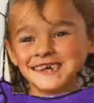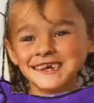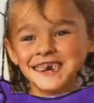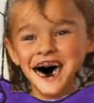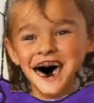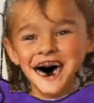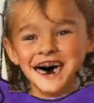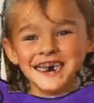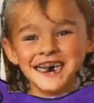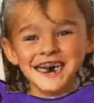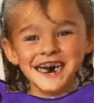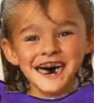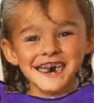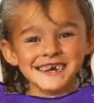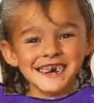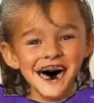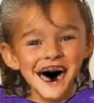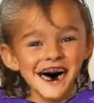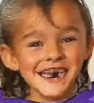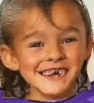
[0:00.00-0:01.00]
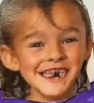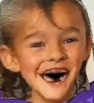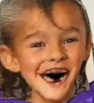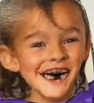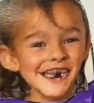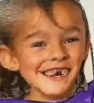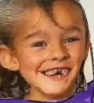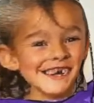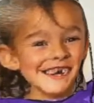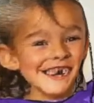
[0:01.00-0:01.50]
I'm super at
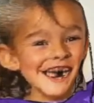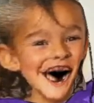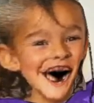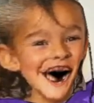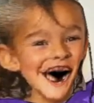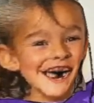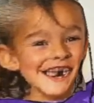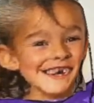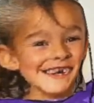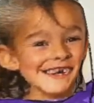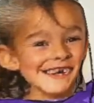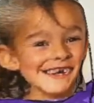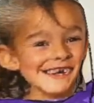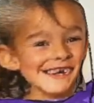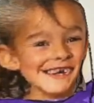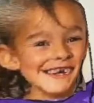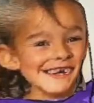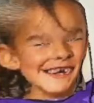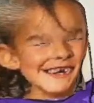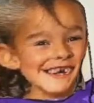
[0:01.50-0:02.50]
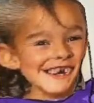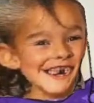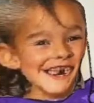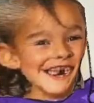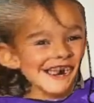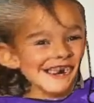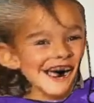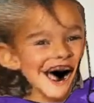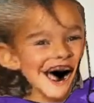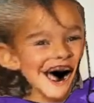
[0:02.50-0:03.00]
being quiet
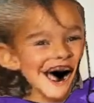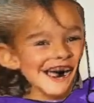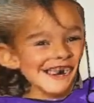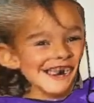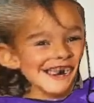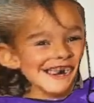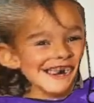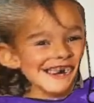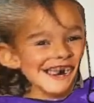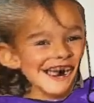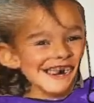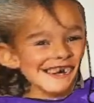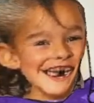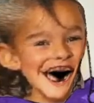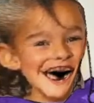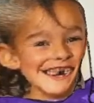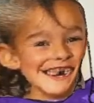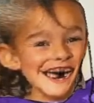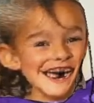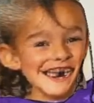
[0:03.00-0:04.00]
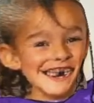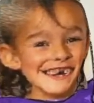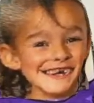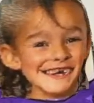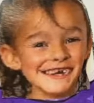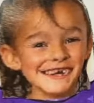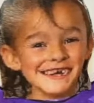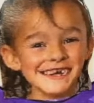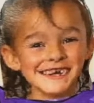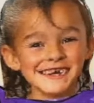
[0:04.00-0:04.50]
and I want to be super at
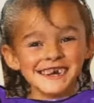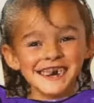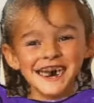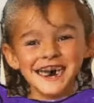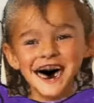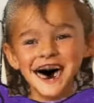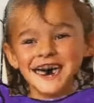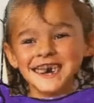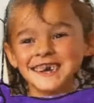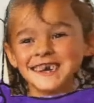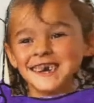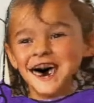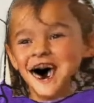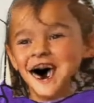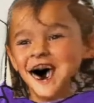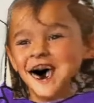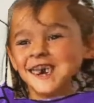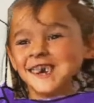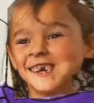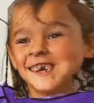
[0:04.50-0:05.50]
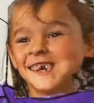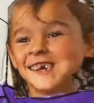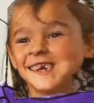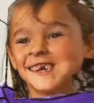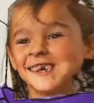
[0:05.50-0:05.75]
being fast.